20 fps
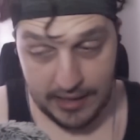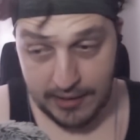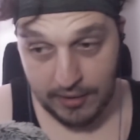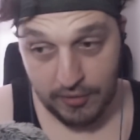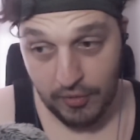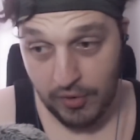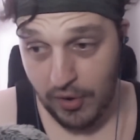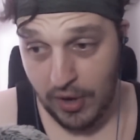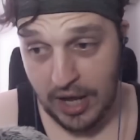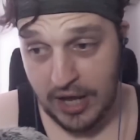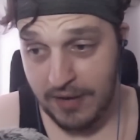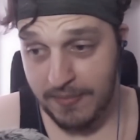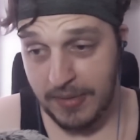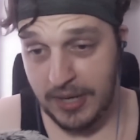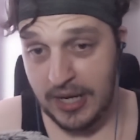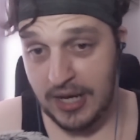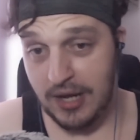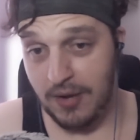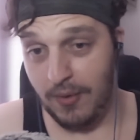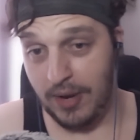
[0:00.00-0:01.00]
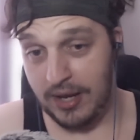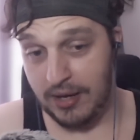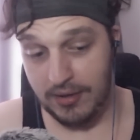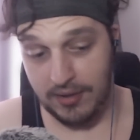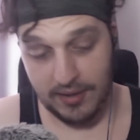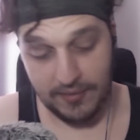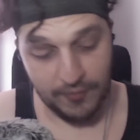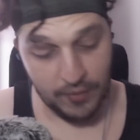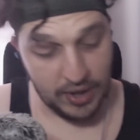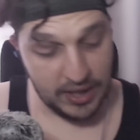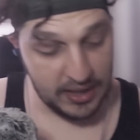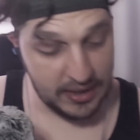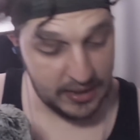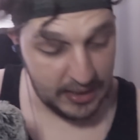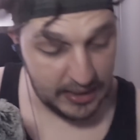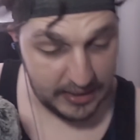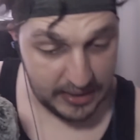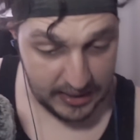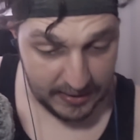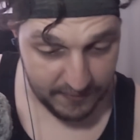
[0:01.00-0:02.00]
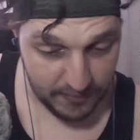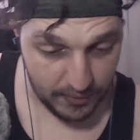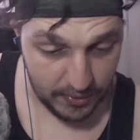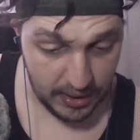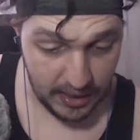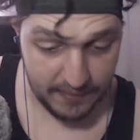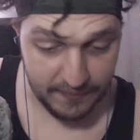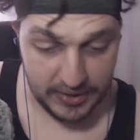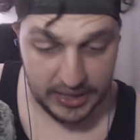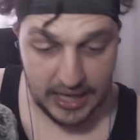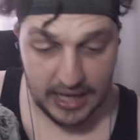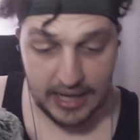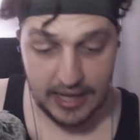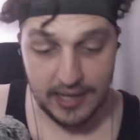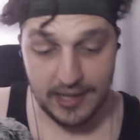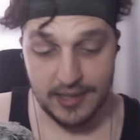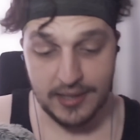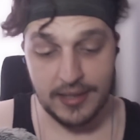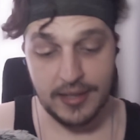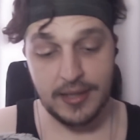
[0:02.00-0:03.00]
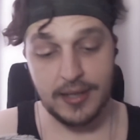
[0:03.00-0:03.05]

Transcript: Screw Armin anyway because of what he said the other day.